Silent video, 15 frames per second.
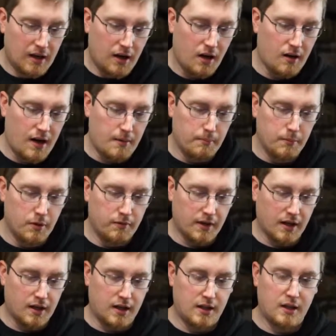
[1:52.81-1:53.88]
All right,
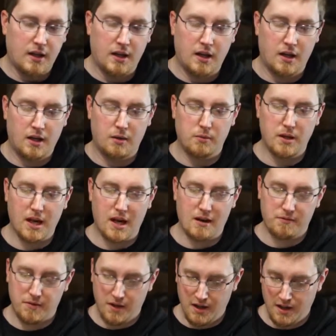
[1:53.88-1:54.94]
moving on. We
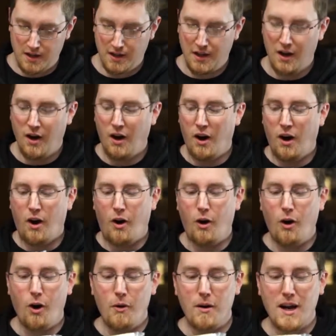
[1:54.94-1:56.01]
have,
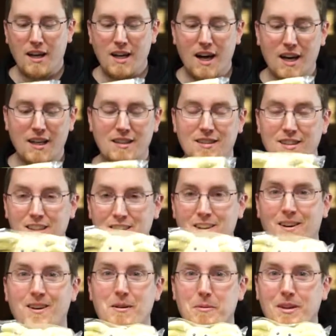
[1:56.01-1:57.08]
oh my god, it's an
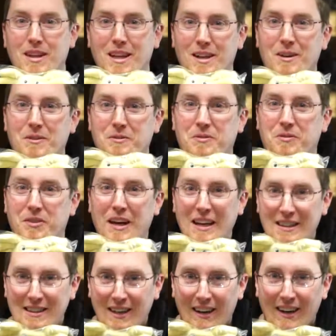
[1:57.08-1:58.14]
adorable little
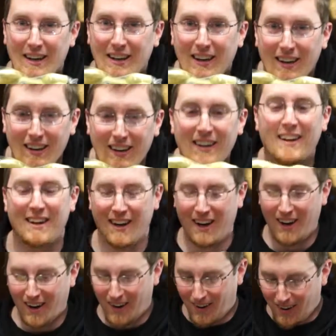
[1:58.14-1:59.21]
face
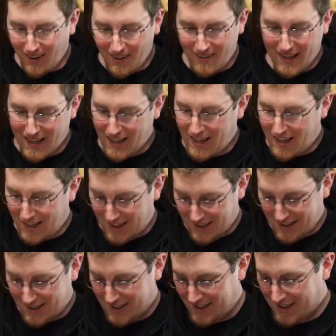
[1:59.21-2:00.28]
hugger! Oh my
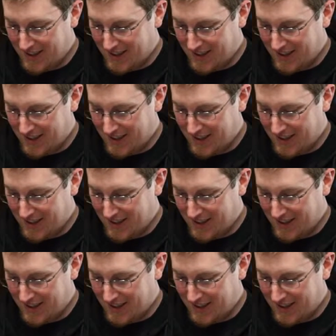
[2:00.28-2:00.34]
god!